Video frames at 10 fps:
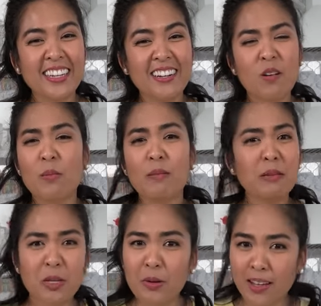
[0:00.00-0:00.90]
or maybe
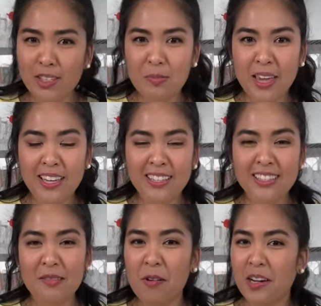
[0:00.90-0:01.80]
2 extra bacons
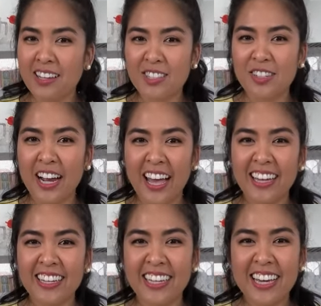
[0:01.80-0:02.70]
and 1 extra
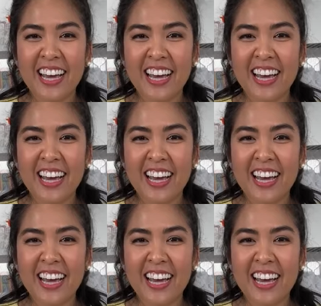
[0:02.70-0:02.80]
egg.